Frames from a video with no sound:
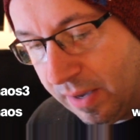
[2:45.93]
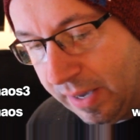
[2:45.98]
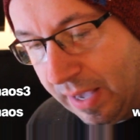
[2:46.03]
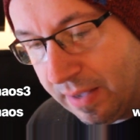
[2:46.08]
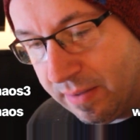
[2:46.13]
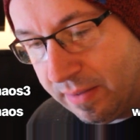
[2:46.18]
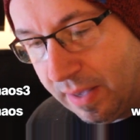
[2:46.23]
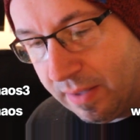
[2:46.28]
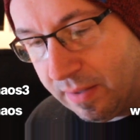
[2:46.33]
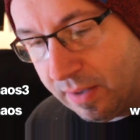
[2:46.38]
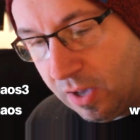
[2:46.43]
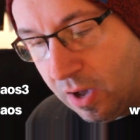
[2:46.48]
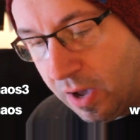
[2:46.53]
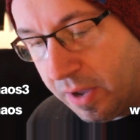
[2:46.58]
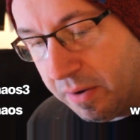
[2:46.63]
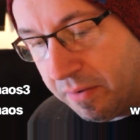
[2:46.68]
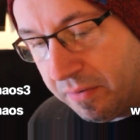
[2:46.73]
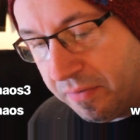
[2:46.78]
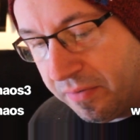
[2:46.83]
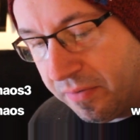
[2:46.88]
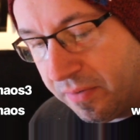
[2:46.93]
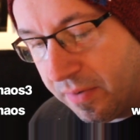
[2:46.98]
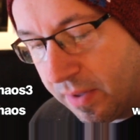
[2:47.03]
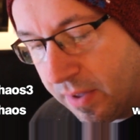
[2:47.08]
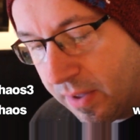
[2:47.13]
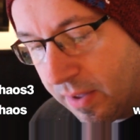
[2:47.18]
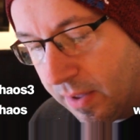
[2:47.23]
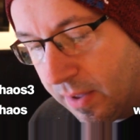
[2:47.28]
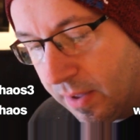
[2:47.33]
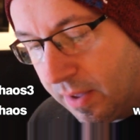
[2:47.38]
I guess these are kind of
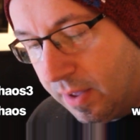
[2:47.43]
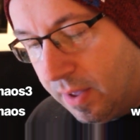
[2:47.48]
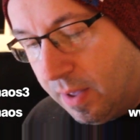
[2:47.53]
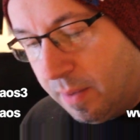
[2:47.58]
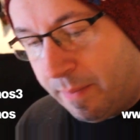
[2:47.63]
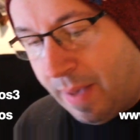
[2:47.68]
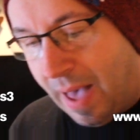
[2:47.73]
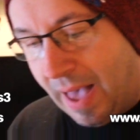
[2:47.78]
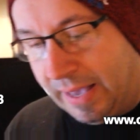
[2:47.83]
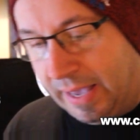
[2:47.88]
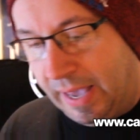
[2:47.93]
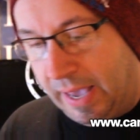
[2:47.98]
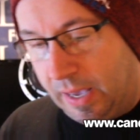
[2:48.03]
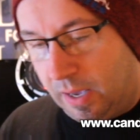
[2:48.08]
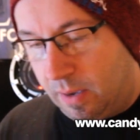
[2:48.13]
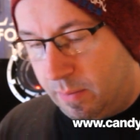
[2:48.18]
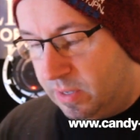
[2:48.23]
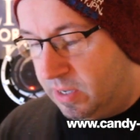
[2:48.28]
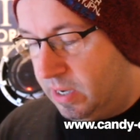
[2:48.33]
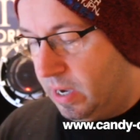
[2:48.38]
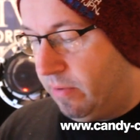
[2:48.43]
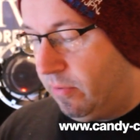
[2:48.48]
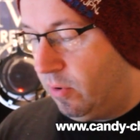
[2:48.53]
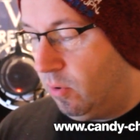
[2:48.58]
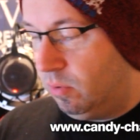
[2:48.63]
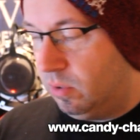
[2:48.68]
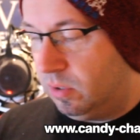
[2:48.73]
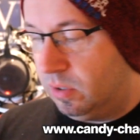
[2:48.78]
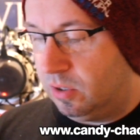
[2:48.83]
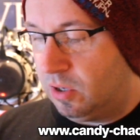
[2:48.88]
packing
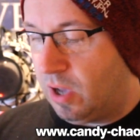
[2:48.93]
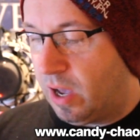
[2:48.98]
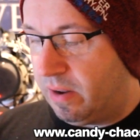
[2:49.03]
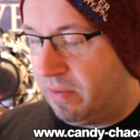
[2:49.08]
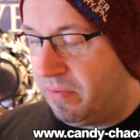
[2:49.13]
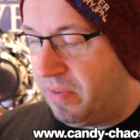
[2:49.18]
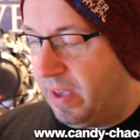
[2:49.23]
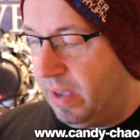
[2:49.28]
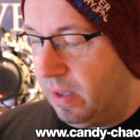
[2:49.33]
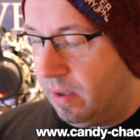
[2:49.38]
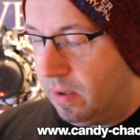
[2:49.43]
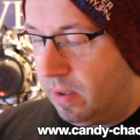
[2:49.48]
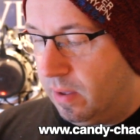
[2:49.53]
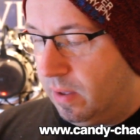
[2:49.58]
materials kind of thing.